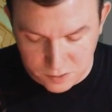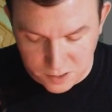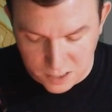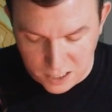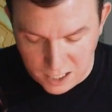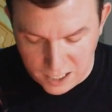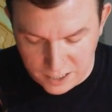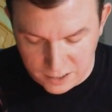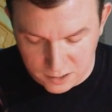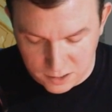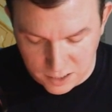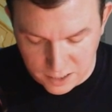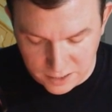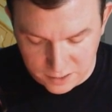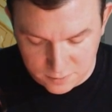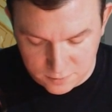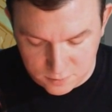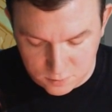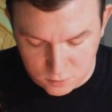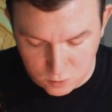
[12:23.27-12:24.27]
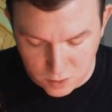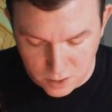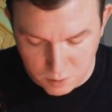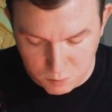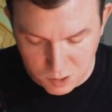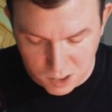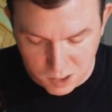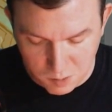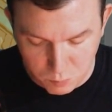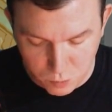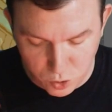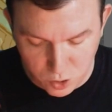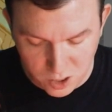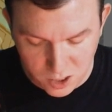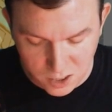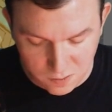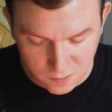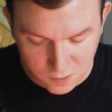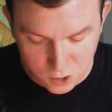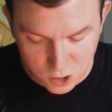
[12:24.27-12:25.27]
the highlights so that we can put
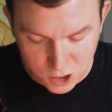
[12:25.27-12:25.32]
in the